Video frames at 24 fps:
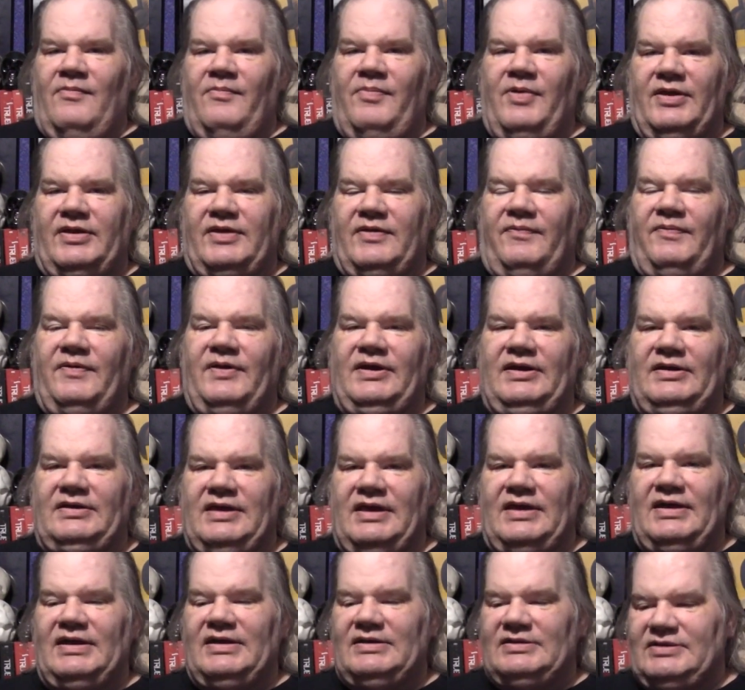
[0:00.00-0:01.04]
But the funny
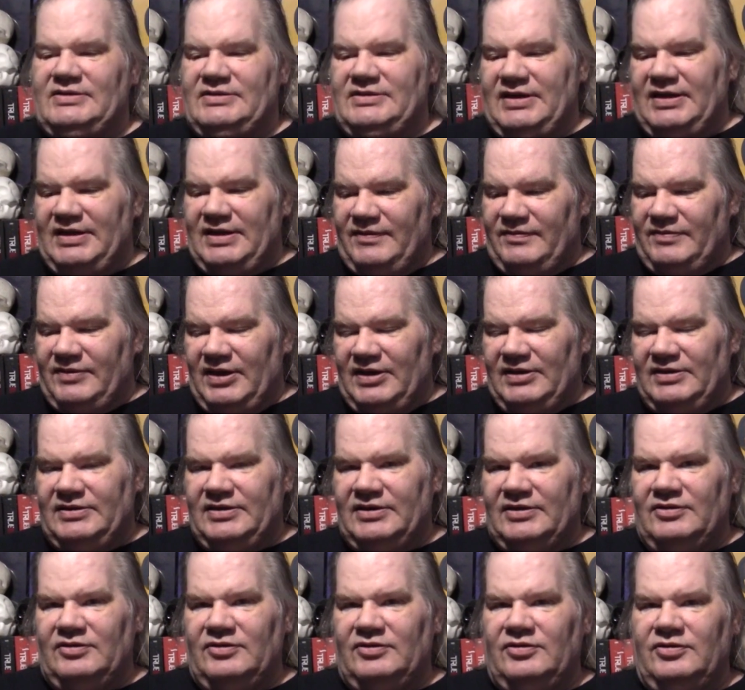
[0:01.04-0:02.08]
thing is, is that if they
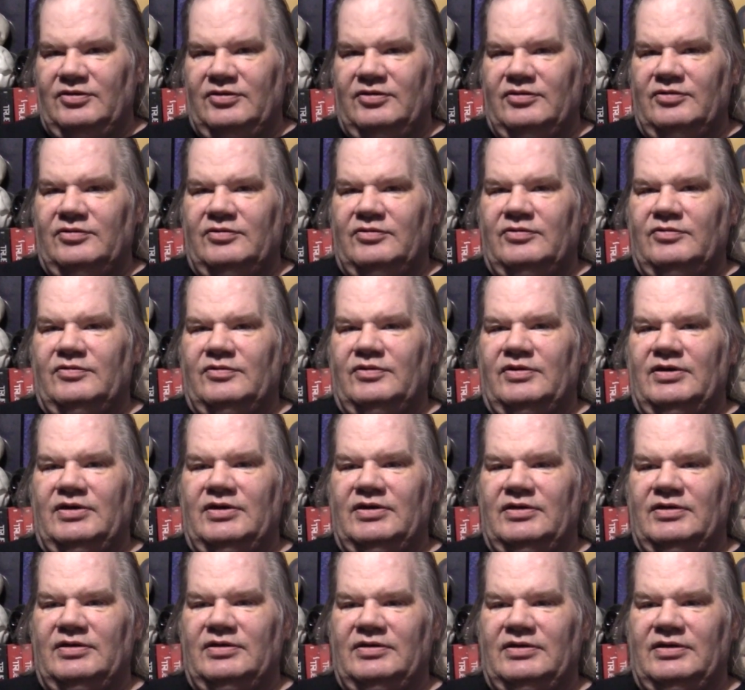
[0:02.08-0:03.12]
didn't do
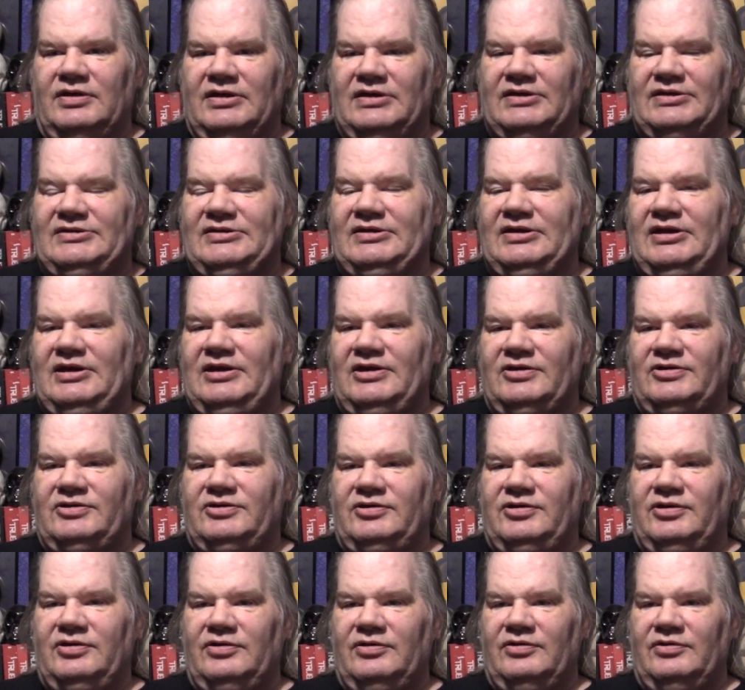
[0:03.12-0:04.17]
Insidious
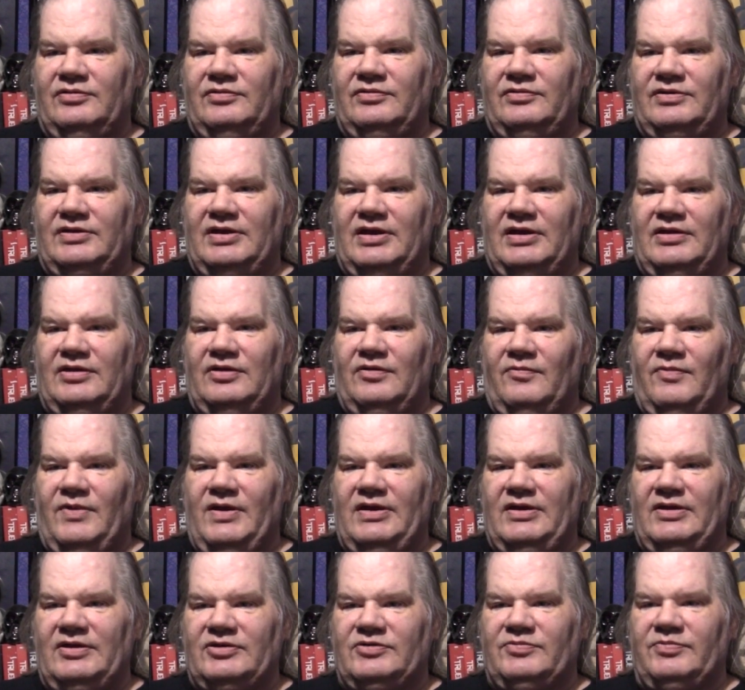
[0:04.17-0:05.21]
2, then the
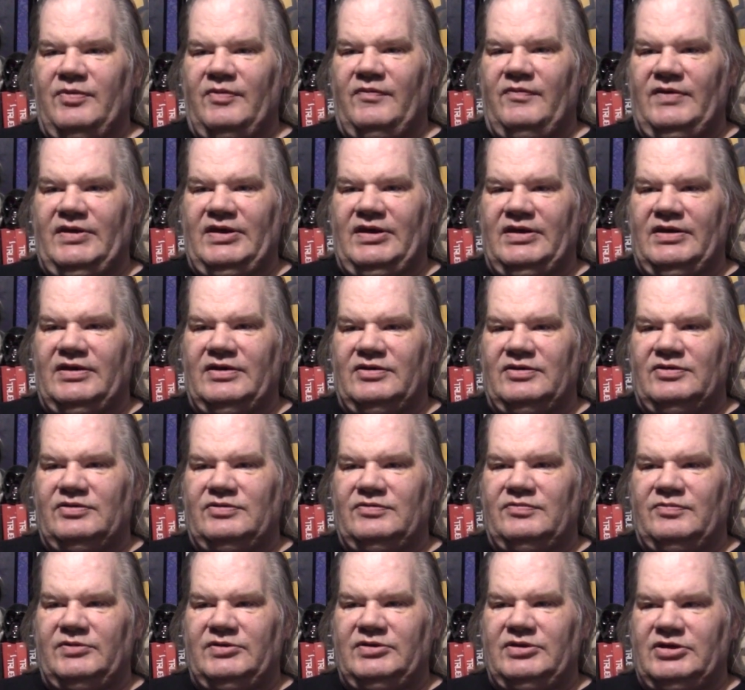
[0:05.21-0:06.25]
way this movie
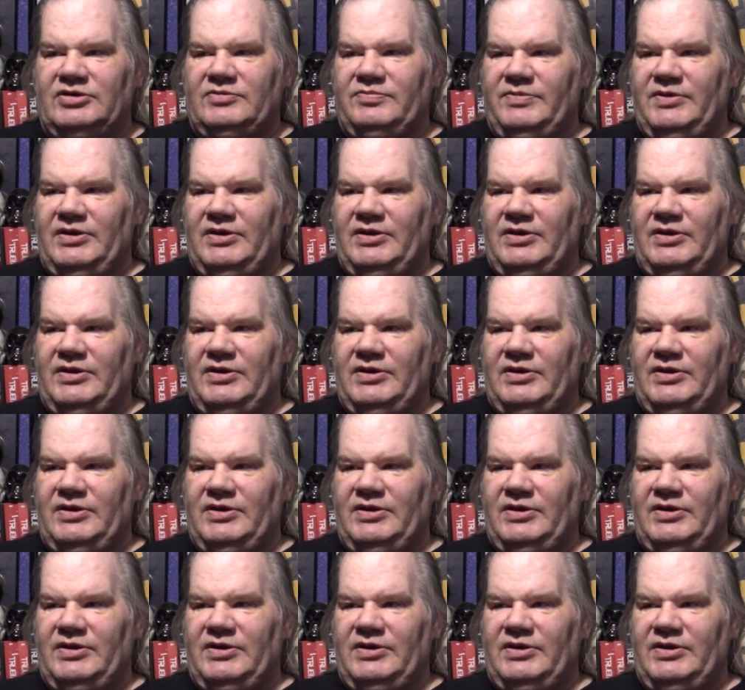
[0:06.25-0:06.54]
ends would just